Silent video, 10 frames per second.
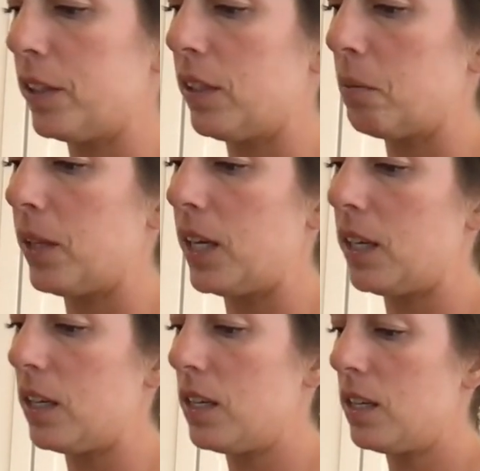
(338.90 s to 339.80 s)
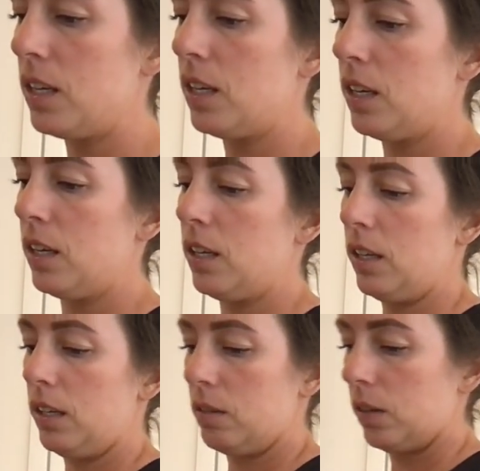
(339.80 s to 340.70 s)
or something?
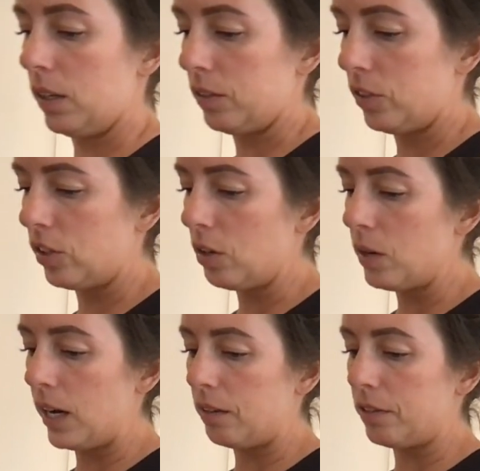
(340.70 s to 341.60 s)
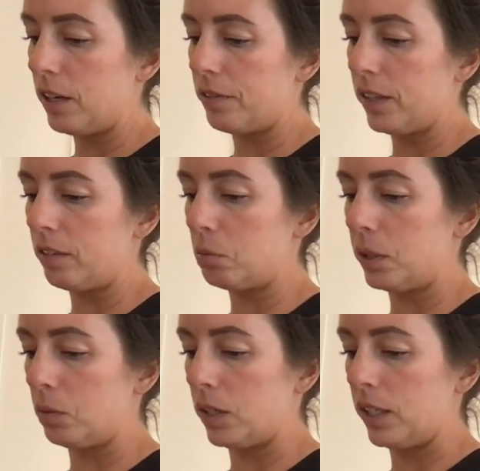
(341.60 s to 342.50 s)
Oh, so half off that
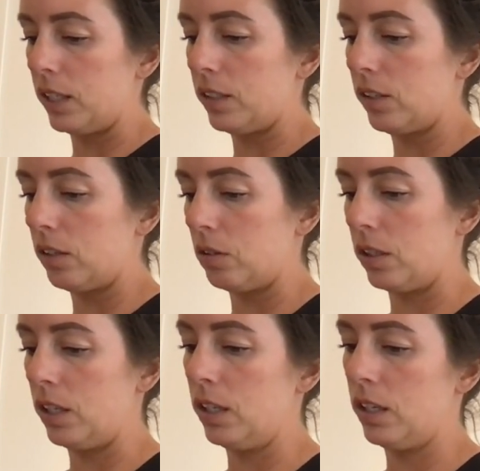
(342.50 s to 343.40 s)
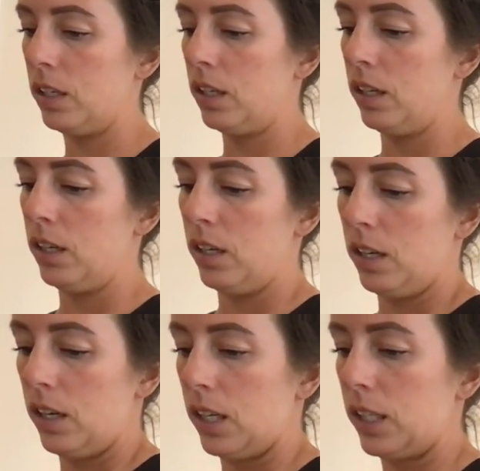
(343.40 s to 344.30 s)
everybody wanted it. So
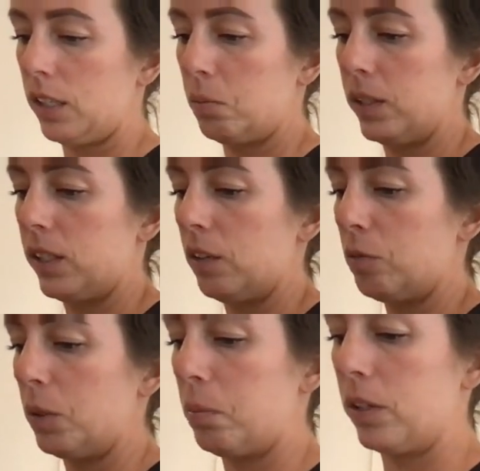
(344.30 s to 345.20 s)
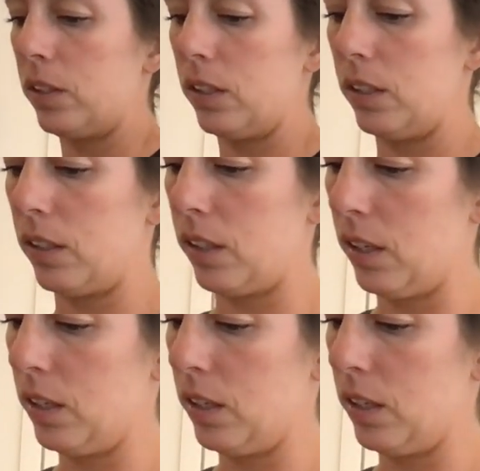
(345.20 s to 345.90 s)
I guess my Safeway person's